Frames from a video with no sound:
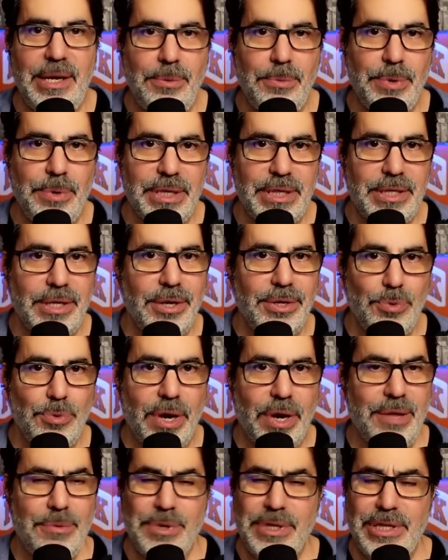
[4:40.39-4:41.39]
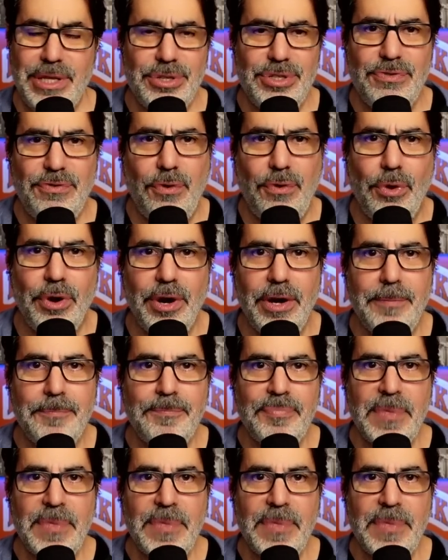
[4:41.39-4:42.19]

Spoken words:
with those four,